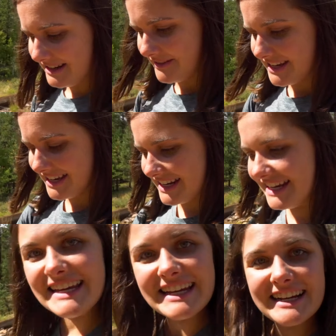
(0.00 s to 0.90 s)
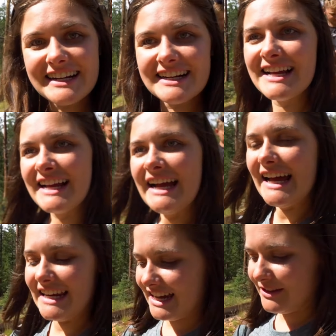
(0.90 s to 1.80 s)
and we can hear
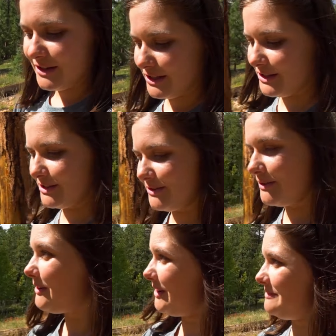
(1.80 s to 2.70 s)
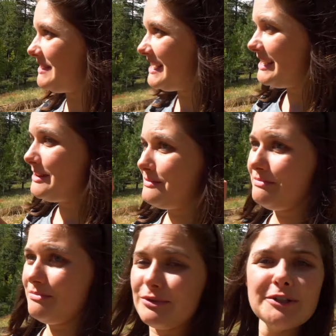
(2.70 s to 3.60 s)
another storm
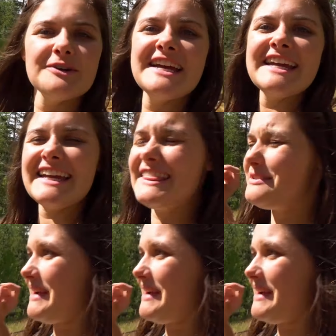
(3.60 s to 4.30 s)
brewing in the